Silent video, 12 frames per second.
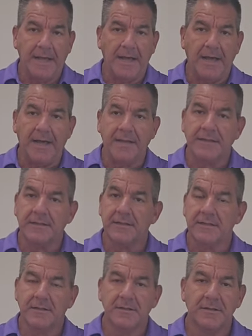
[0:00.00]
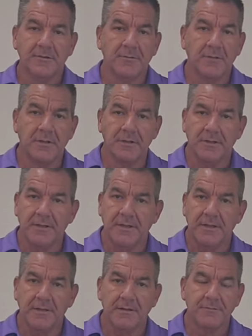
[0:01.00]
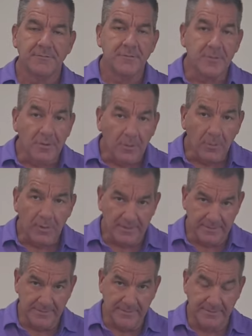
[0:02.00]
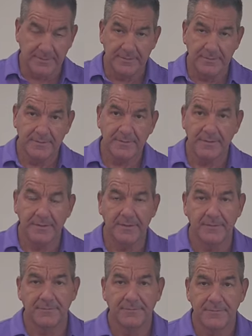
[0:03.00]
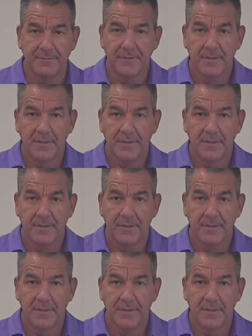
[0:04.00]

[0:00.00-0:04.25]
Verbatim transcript: I literally have no idea if